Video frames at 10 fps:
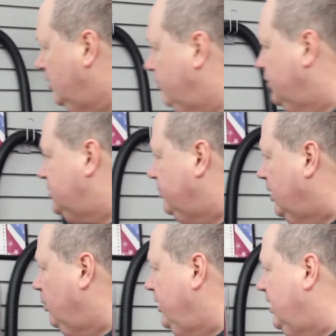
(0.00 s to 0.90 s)
First of
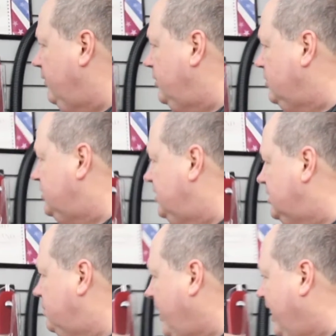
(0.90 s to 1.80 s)
all, we give you
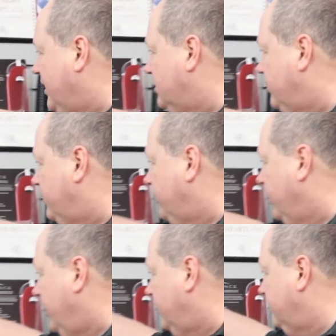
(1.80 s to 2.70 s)
6 bags for
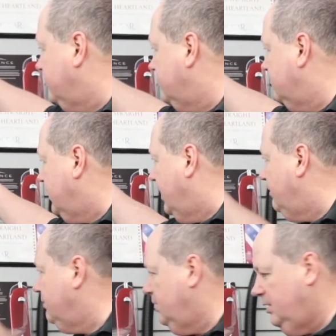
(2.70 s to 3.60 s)
free.
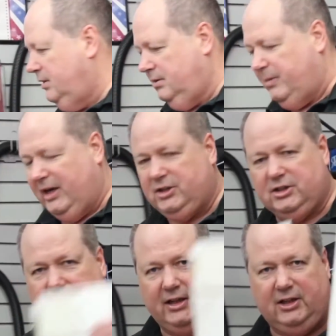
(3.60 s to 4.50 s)
Okay? Bags
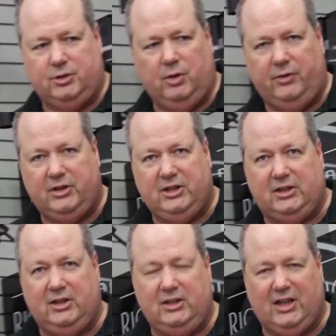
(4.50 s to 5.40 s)
just like this. We give you
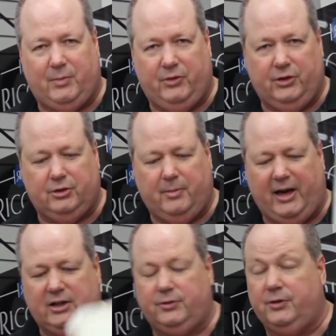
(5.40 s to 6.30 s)
6 of these HEPA filter
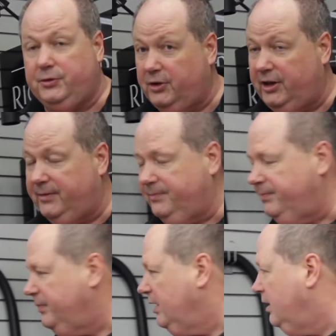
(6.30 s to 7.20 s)
bags for free.
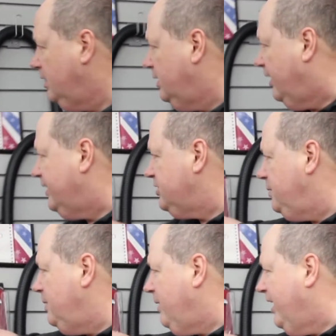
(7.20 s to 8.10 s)
Now that doesn't
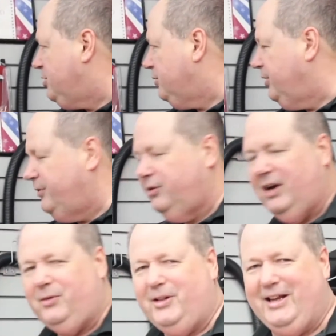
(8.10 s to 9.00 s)
mean bags are free
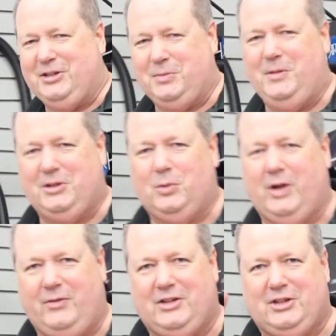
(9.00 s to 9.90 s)
forever. That just means that we'll
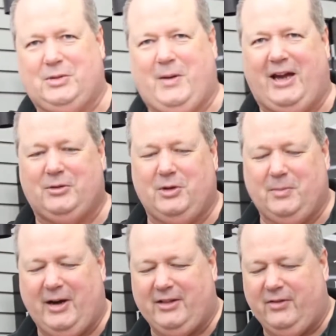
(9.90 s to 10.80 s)
give you 6 bags when you
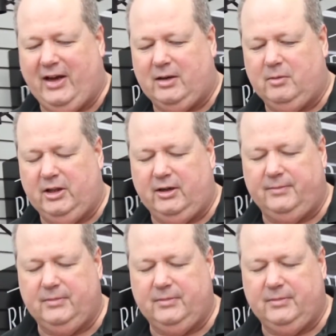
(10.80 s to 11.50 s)
buy the vacuum cleaner.